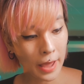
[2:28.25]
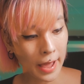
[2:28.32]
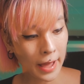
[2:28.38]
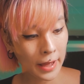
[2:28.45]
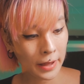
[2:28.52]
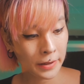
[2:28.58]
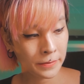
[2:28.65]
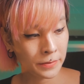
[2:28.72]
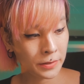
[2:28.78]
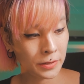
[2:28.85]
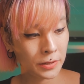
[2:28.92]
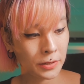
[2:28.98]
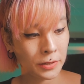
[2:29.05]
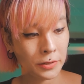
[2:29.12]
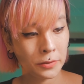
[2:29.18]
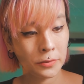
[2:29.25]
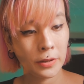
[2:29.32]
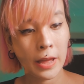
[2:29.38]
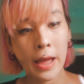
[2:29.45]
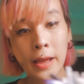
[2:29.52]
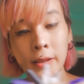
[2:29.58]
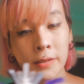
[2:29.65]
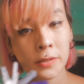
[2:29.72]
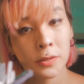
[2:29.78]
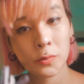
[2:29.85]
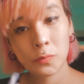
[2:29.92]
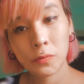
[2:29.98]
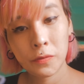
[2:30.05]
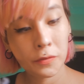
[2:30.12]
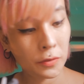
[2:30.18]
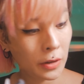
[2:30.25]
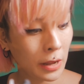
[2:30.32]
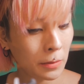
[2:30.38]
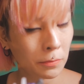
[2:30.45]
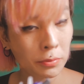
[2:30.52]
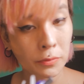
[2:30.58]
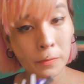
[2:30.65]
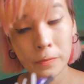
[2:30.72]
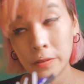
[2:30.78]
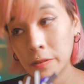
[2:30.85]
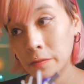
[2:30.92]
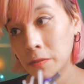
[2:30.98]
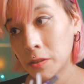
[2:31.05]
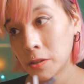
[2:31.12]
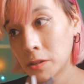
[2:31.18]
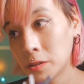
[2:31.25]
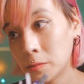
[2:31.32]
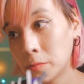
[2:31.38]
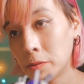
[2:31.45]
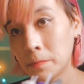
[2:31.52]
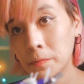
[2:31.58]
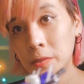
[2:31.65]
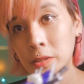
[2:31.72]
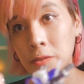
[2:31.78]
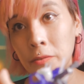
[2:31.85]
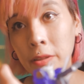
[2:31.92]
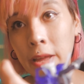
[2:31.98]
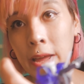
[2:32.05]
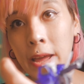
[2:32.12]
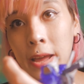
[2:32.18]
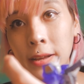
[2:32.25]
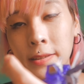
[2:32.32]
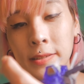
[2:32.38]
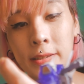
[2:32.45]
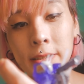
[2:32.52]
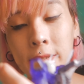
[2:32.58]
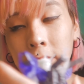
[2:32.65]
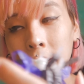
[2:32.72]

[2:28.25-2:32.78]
and the axe which you can put in the well, it's not an axe,